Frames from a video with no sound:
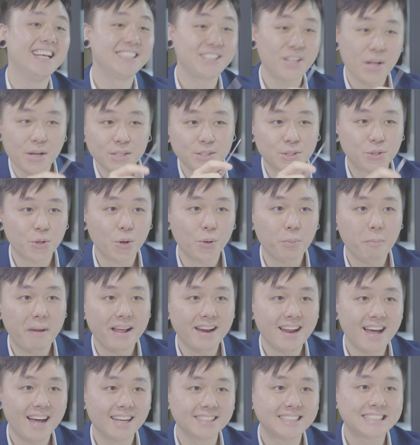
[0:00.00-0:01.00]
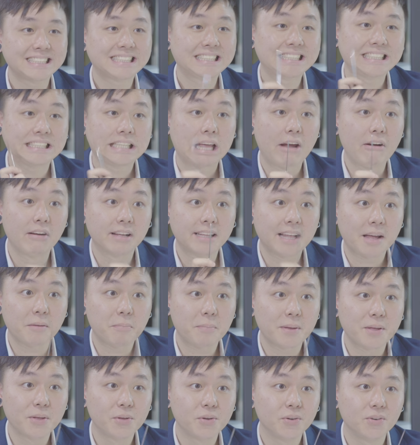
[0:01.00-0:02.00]
As long as you don't mind us
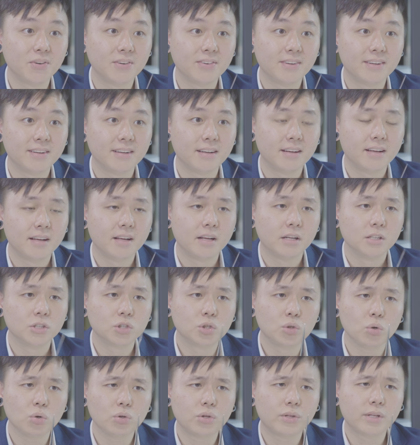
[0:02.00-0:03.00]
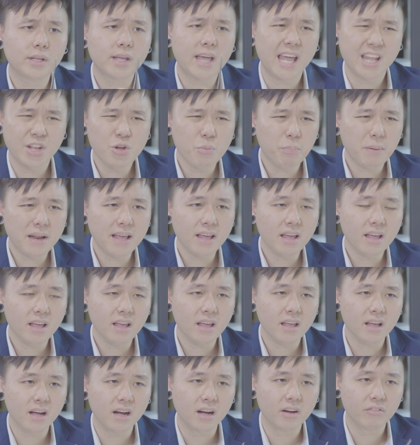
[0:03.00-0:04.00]
stereotyping you. So, can you
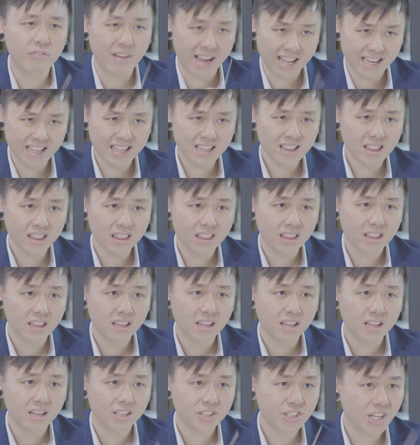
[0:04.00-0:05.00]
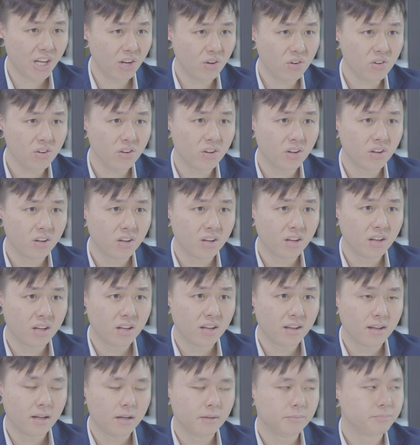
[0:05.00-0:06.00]
play uh, violin? Cello?
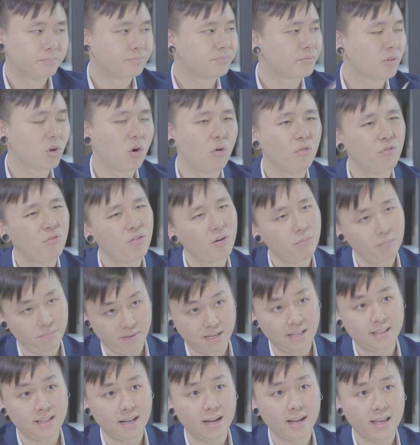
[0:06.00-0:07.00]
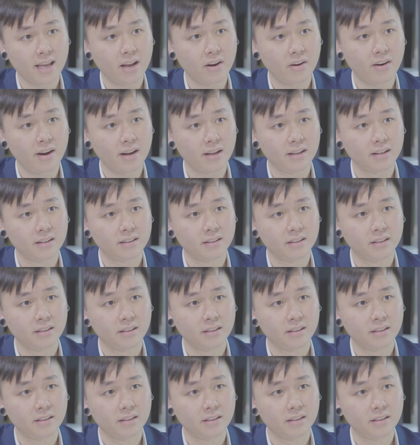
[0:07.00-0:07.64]
Confirm, guitar can, right?